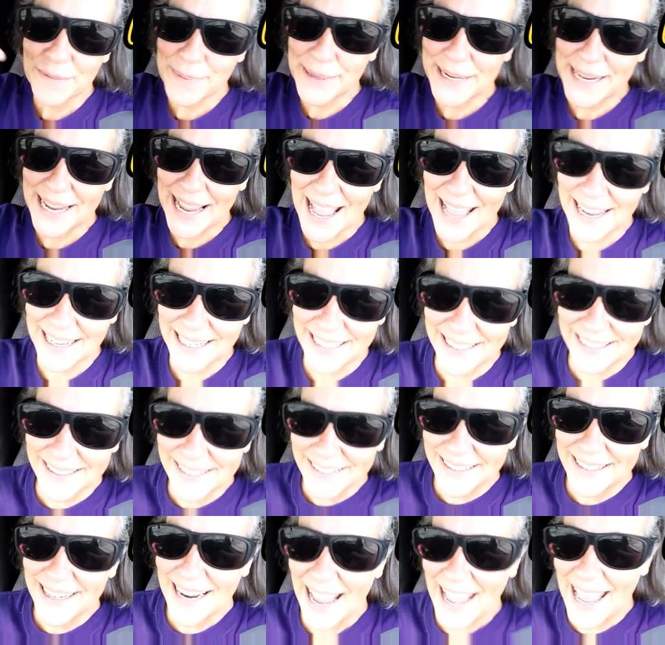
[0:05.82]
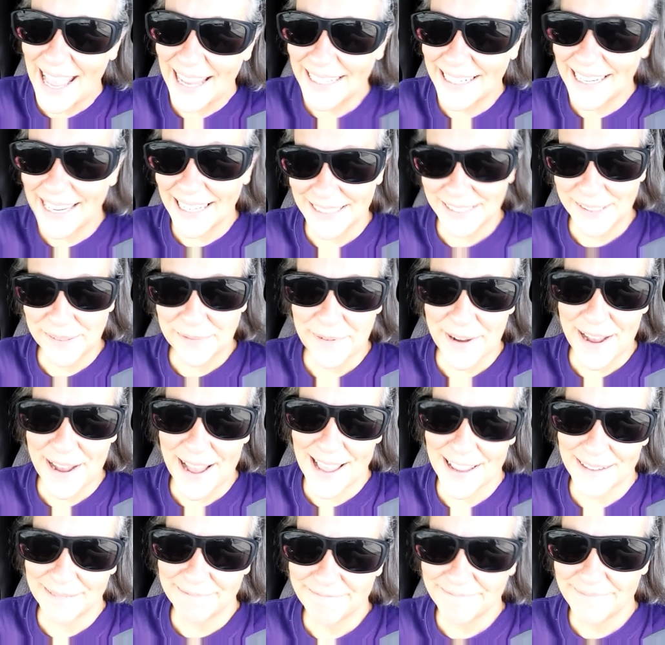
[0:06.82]
Ebony Ann here, and guess
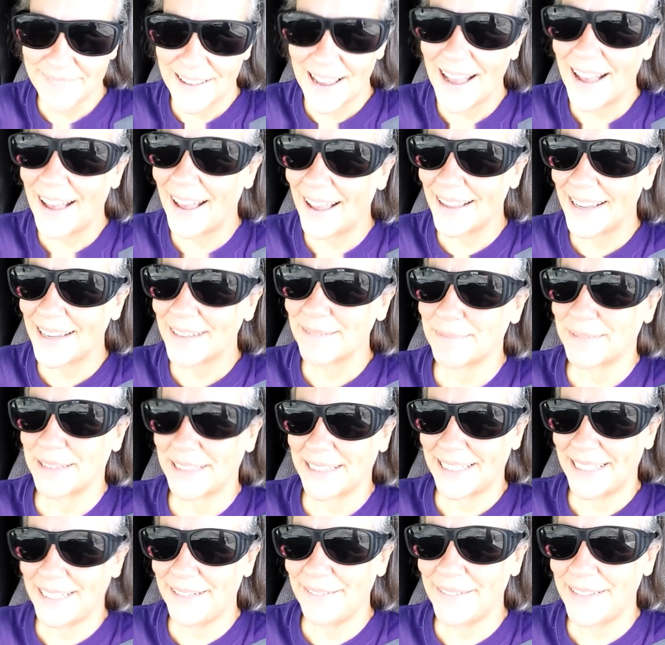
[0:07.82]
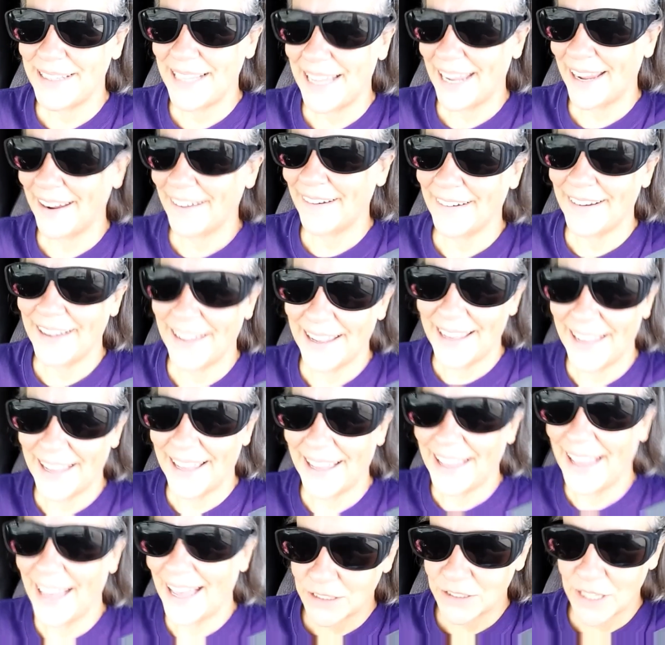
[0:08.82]
what? I am leaving the area.
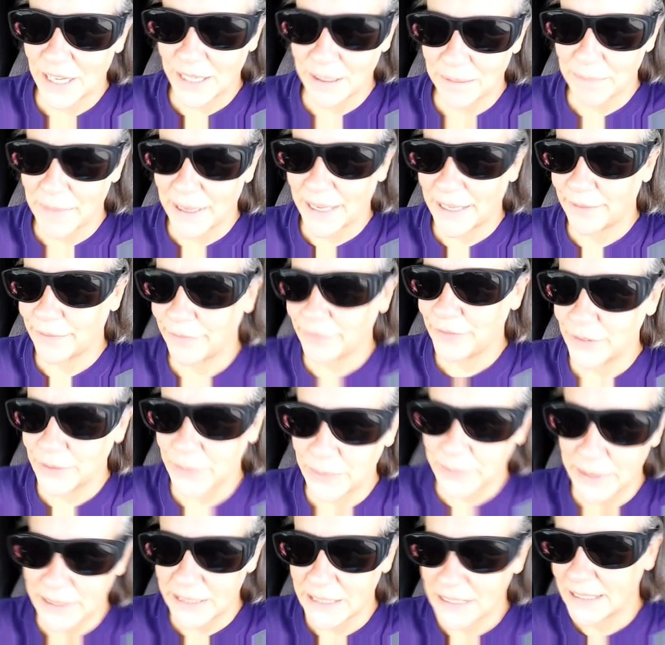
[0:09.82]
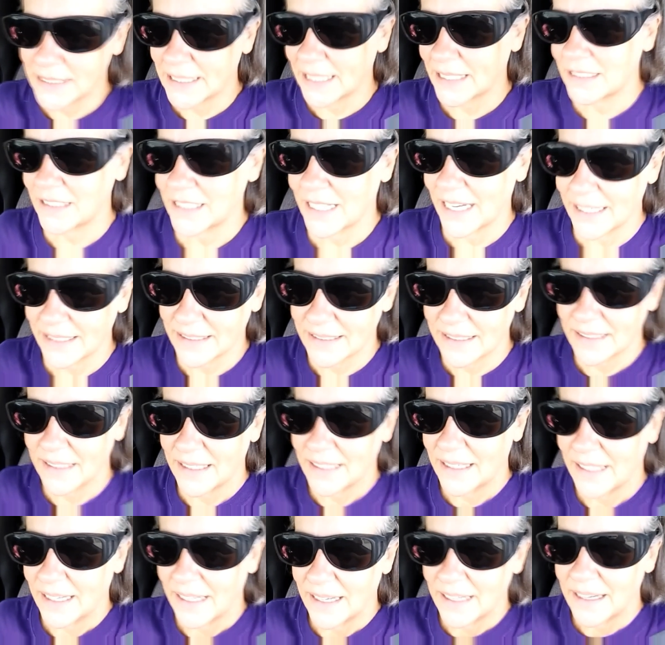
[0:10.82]
I checked my fluids, I checked,
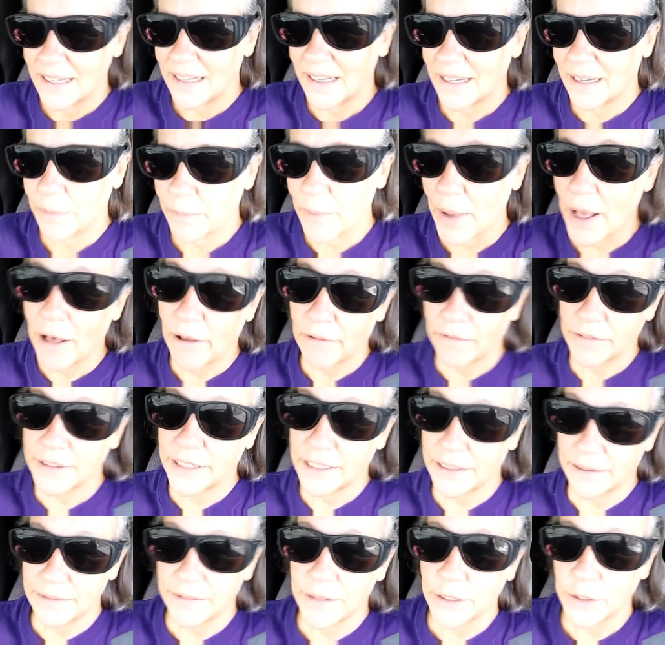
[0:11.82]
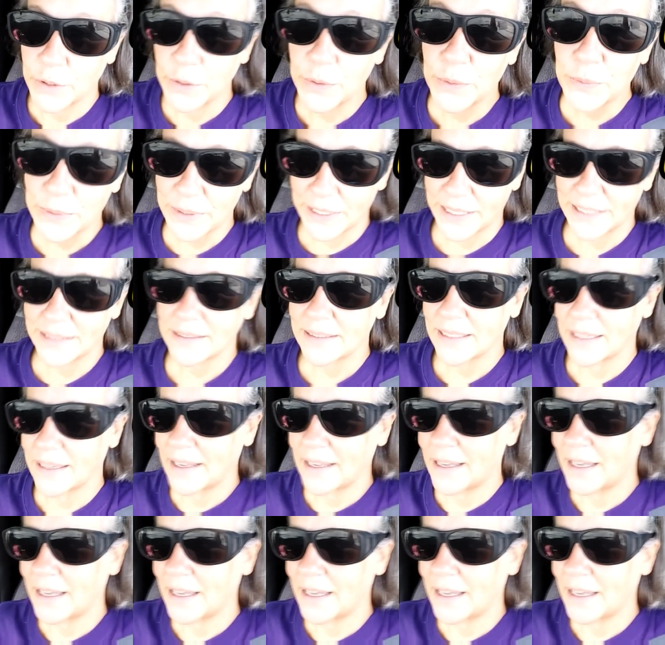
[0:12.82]
the coolant.